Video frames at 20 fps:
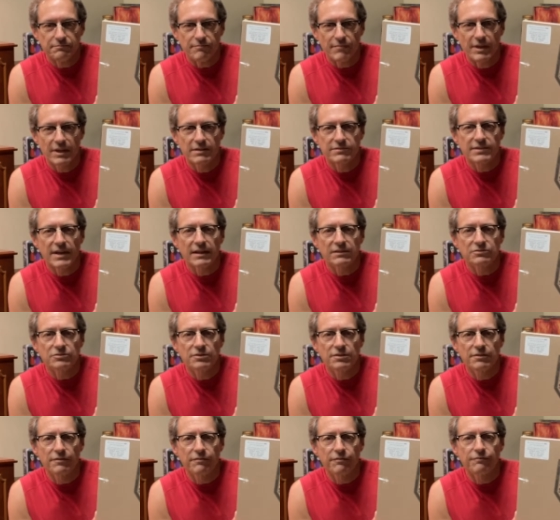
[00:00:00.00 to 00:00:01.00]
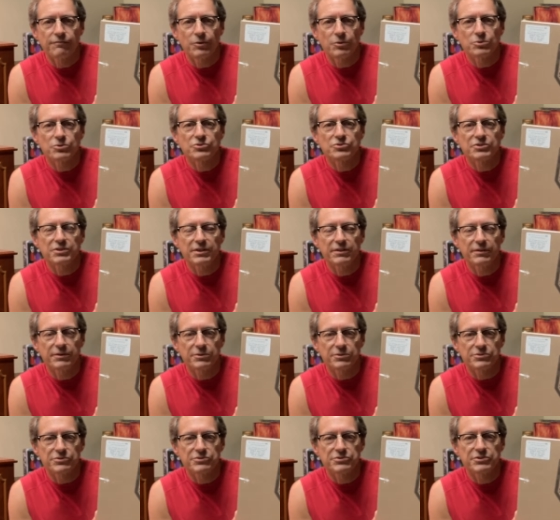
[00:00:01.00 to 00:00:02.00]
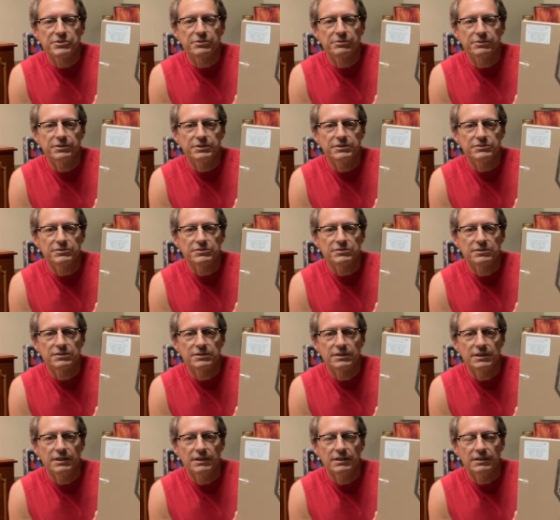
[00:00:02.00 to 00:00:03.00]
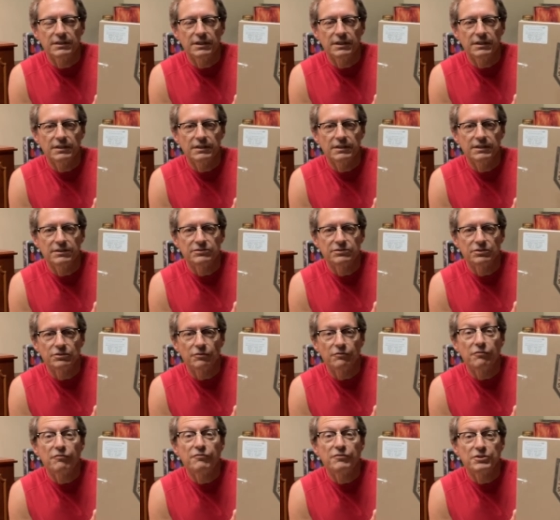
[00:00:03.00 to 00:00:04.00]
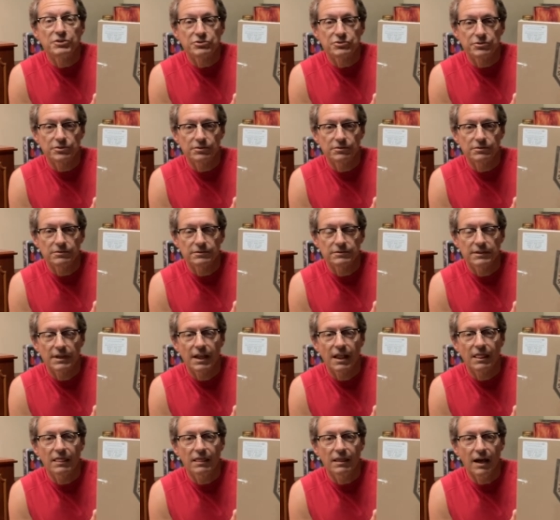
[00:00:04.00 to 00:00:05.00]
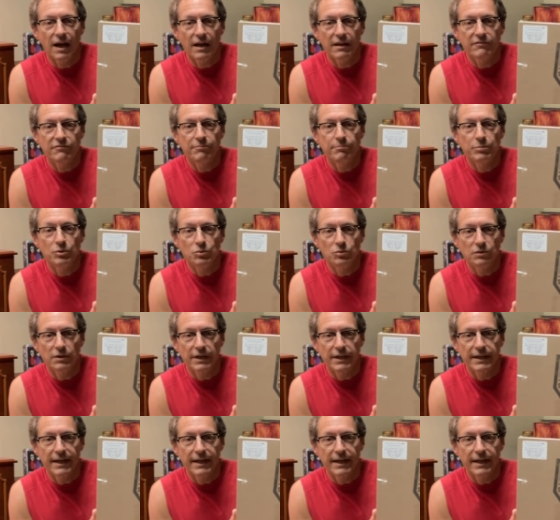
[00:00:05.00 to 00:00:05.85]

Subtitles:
It's actually the first in their series. It is an official live bootleg